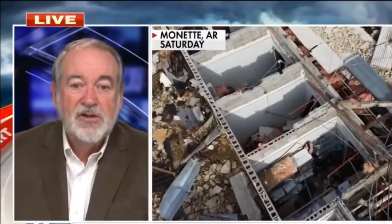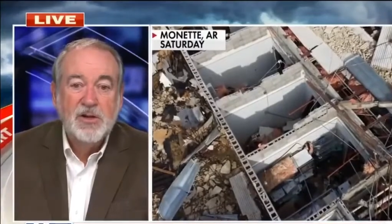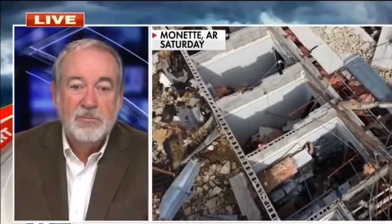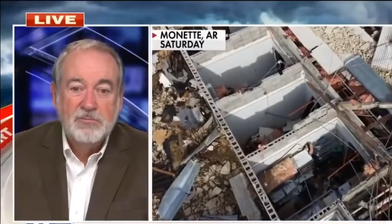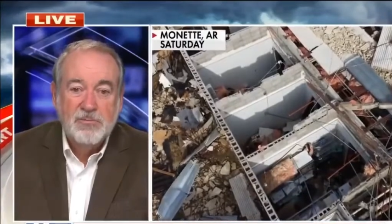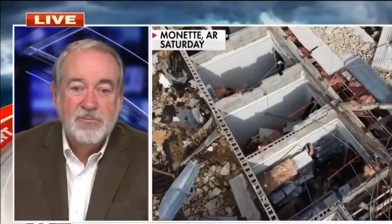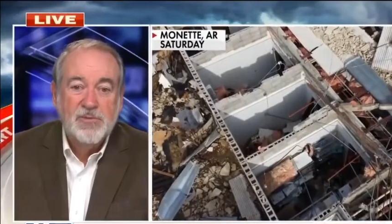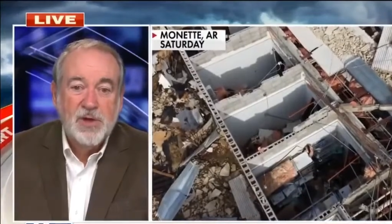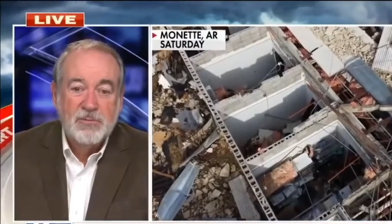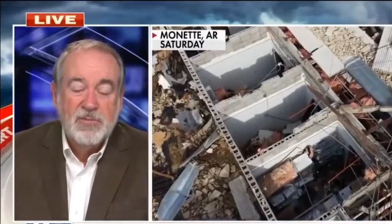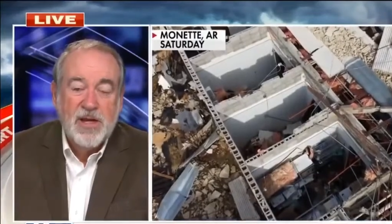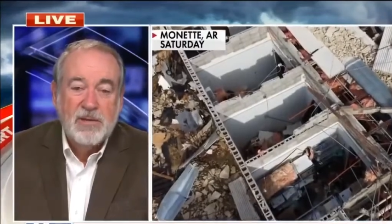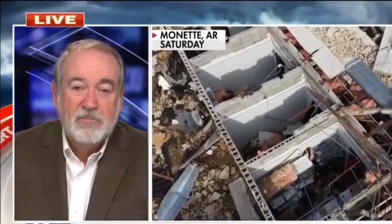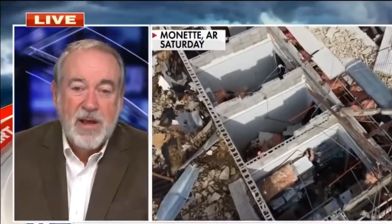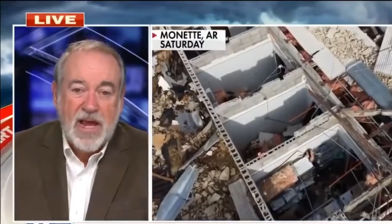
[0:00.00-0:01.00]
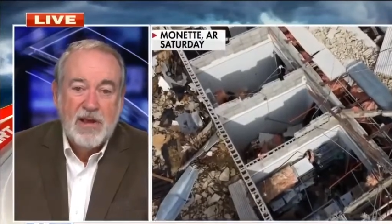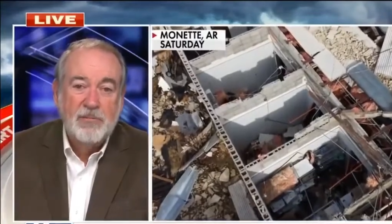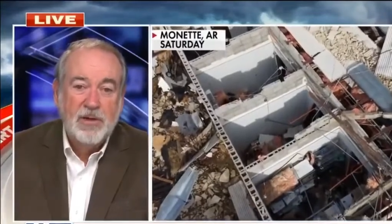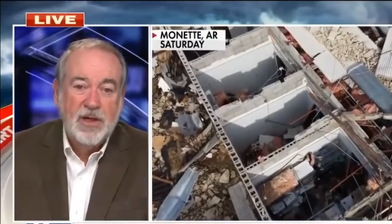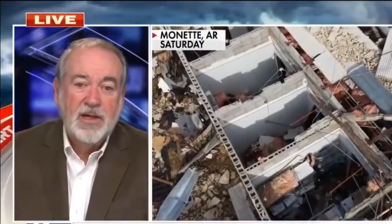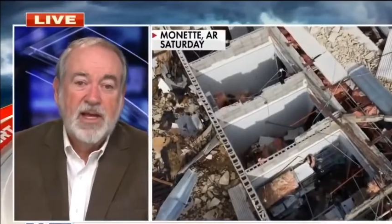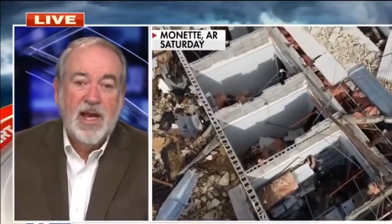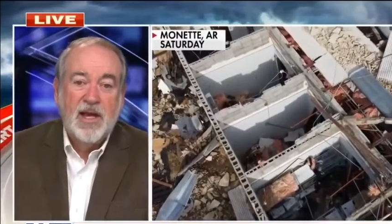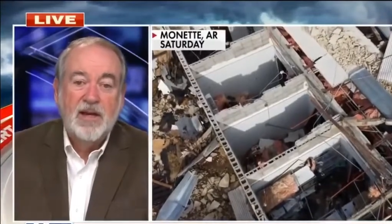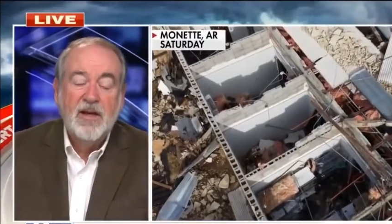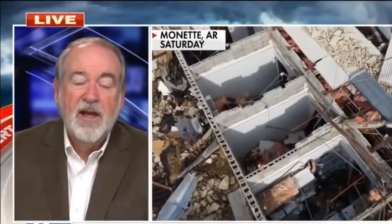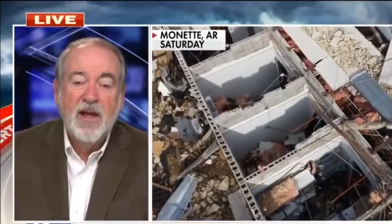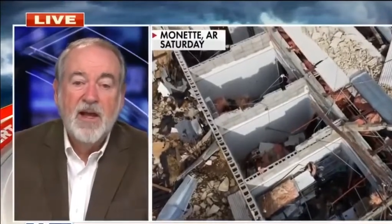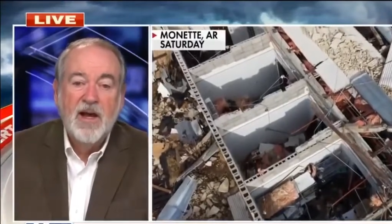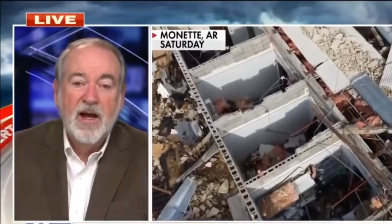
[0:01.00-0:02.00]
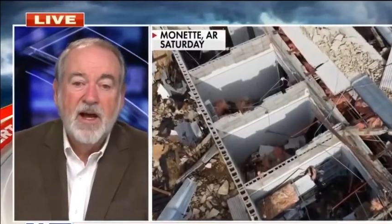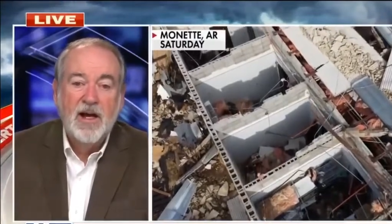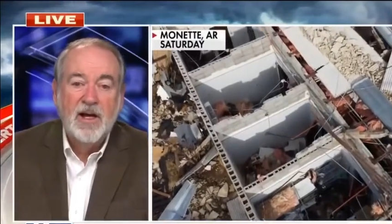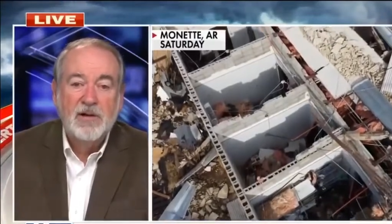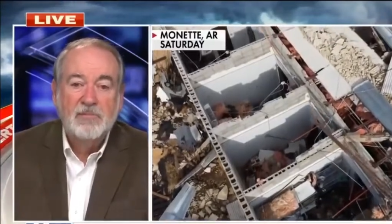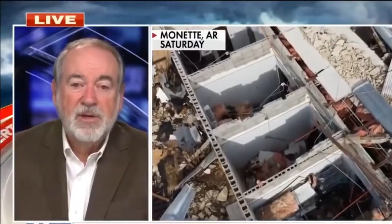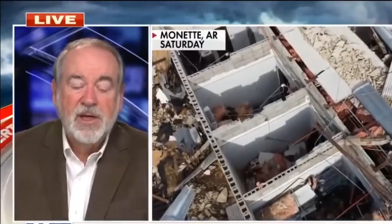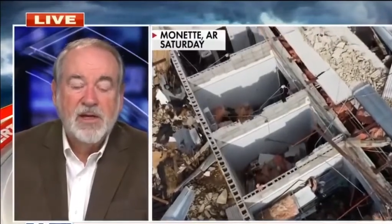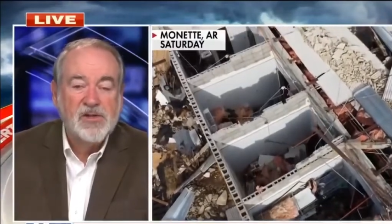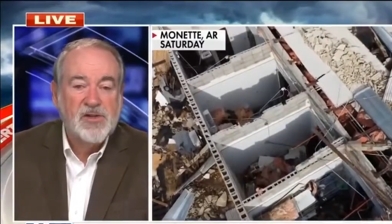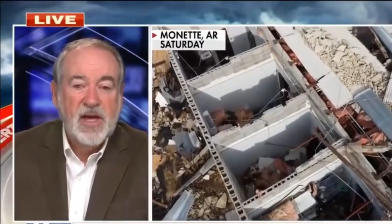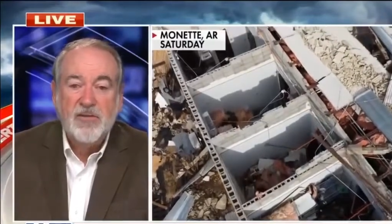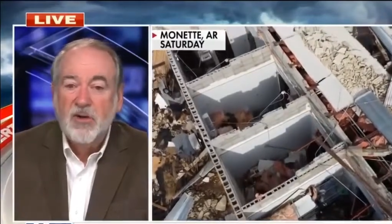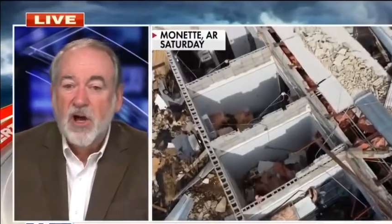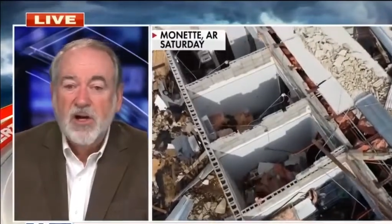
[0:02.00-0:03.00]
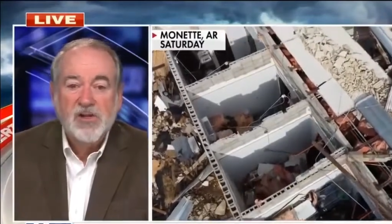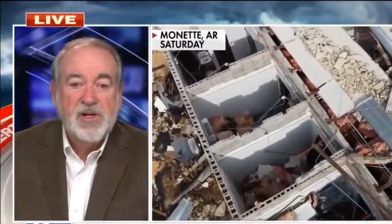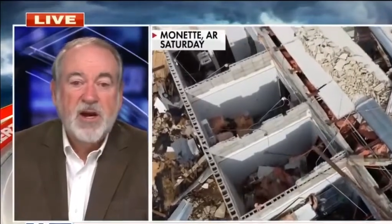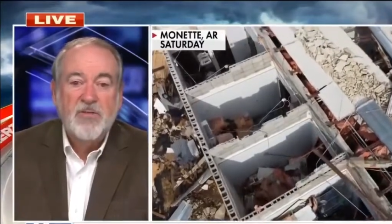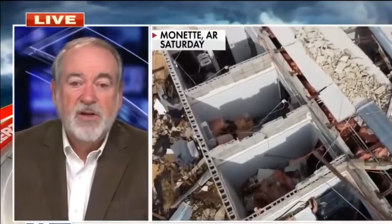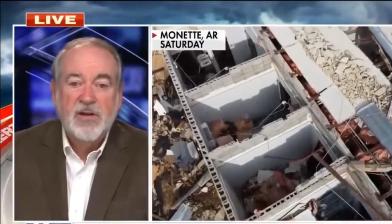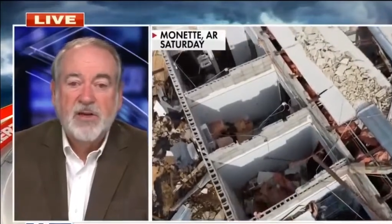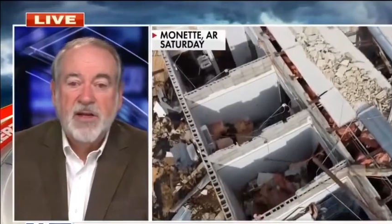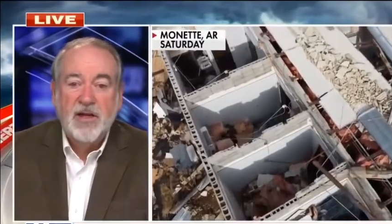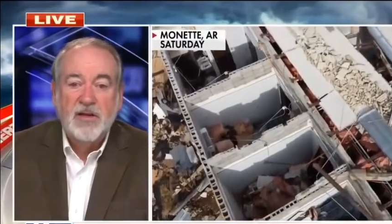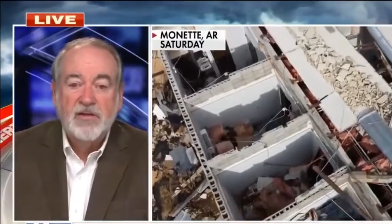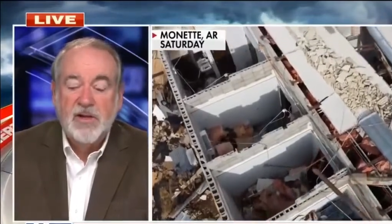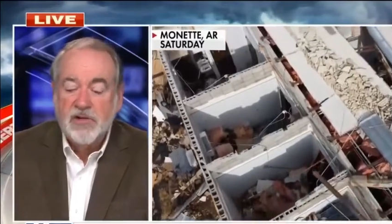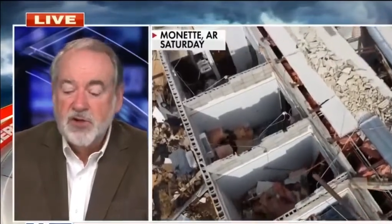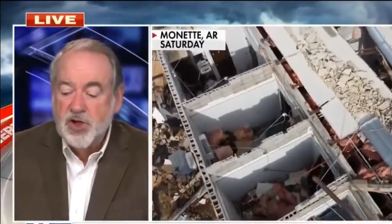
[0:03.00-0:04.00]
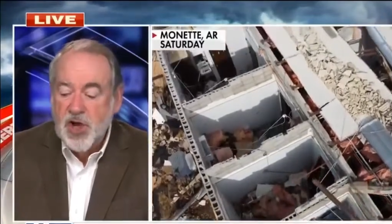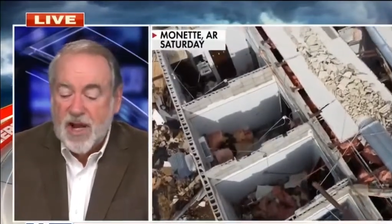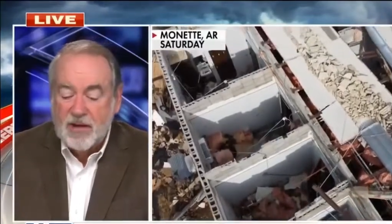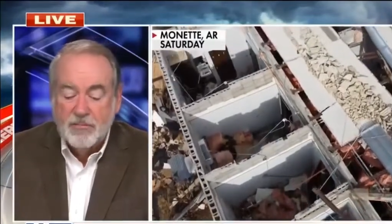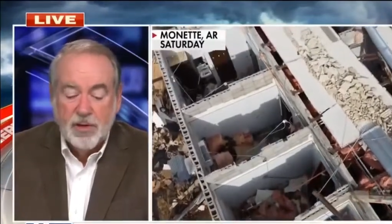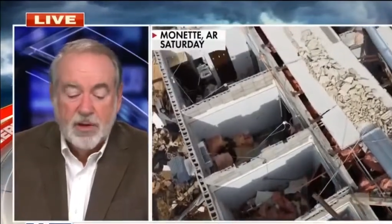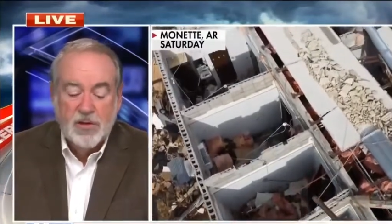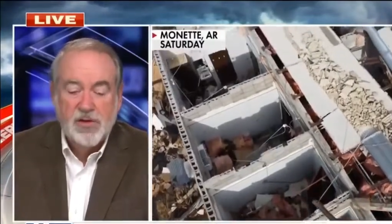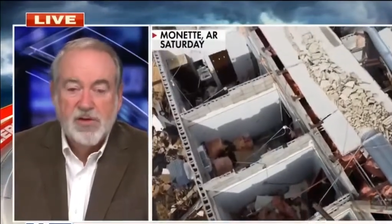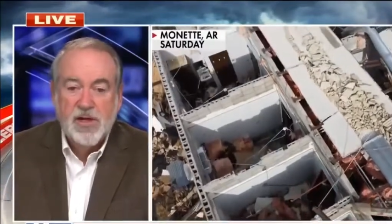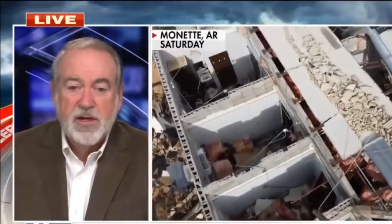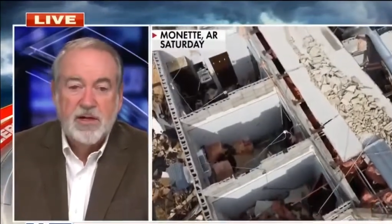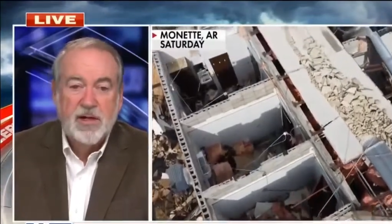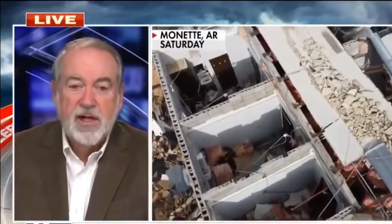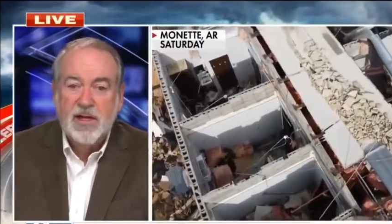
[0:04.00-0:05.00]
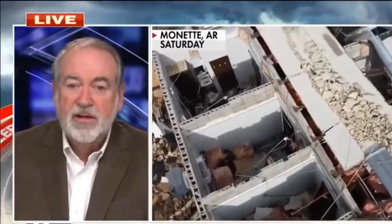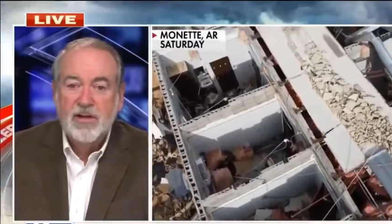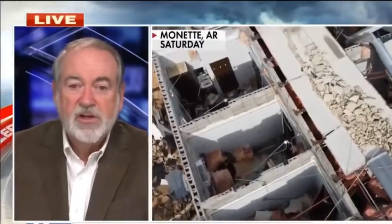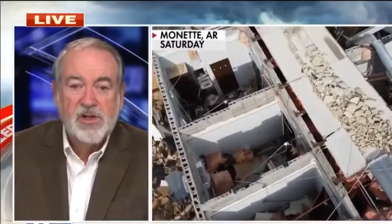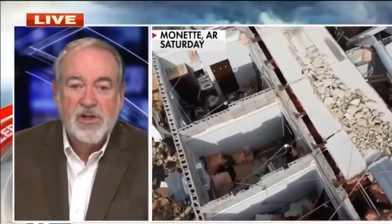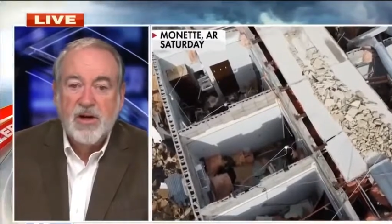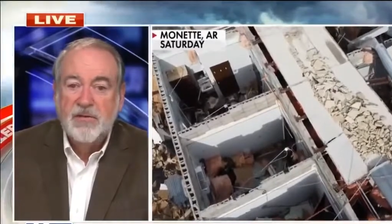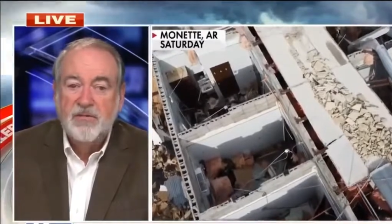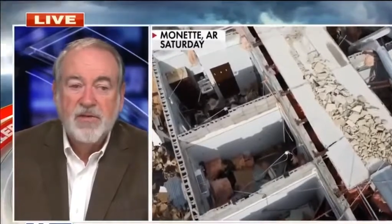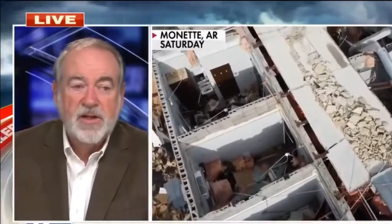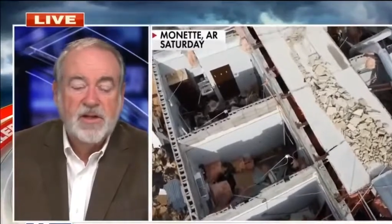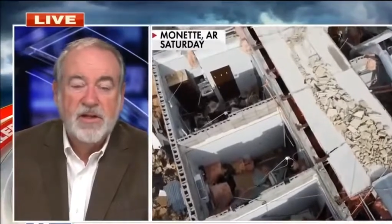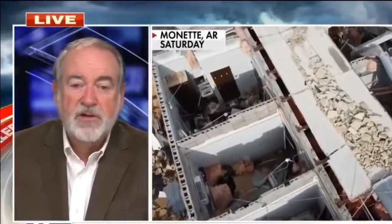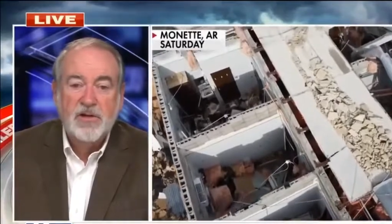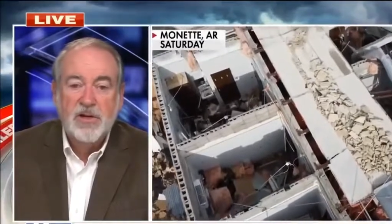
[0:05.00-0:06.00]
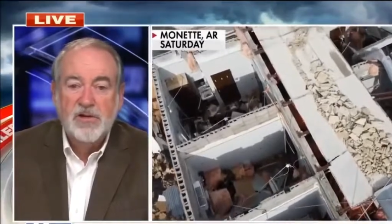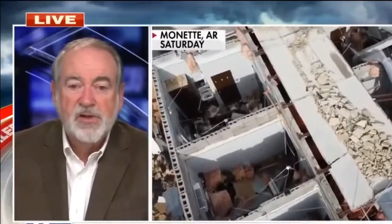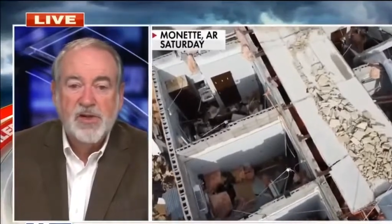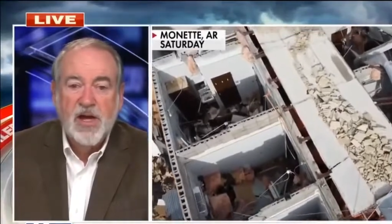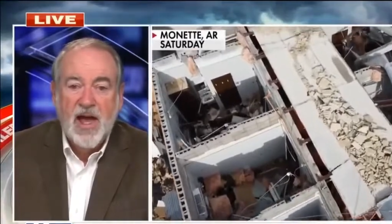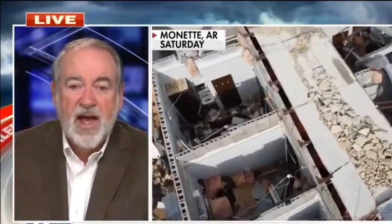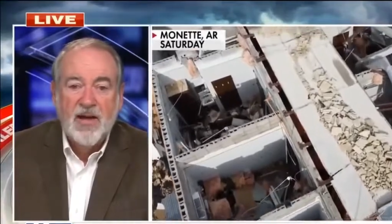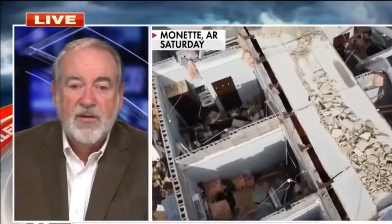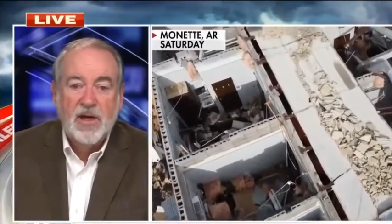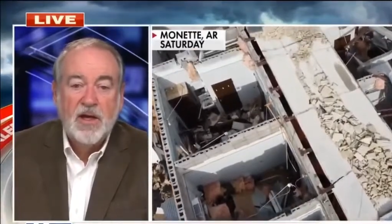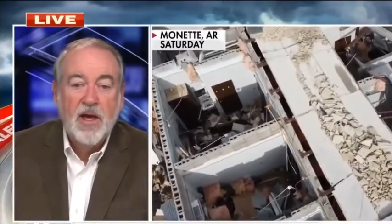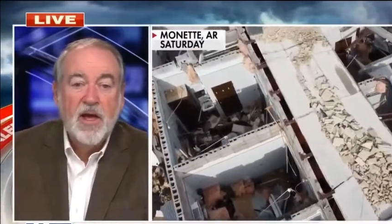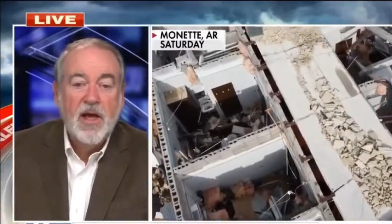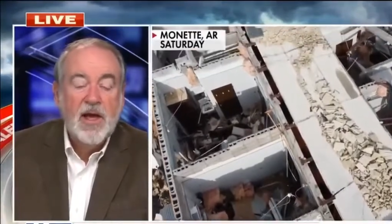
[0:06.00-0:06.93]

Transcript: to be people again. Because they've lost everything, their checkbooks and the stuff that they're used to having.